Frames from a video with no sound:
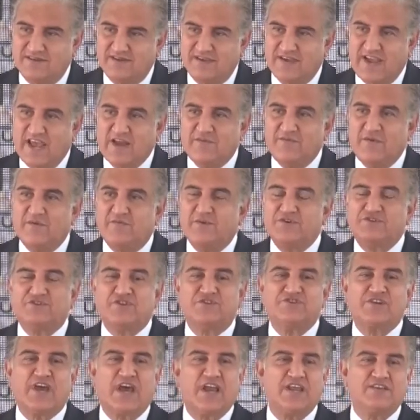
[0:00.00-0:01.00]
Can we wish
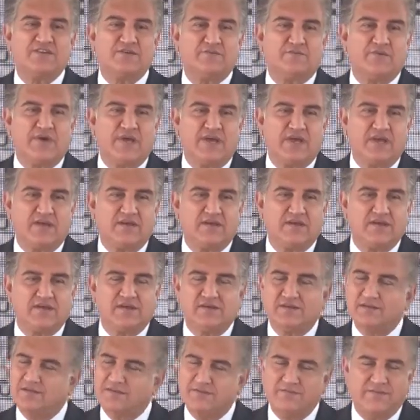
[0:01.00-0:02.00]
the challenge away?
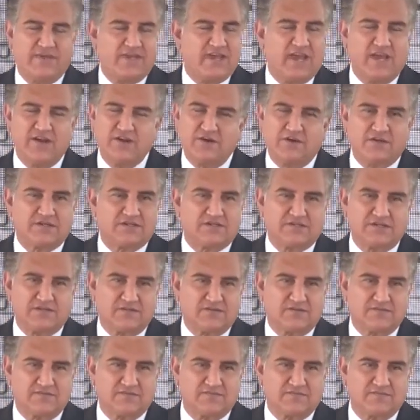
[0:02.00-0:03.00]
We cannot.
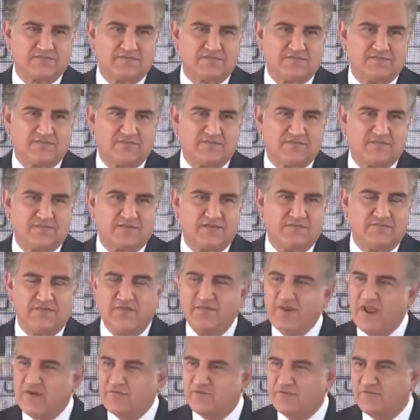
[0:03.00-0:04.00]
We
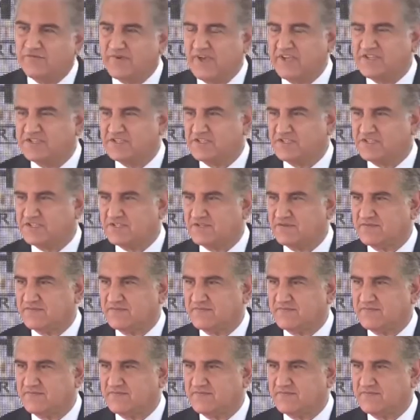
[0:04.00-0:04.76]
will have to face it.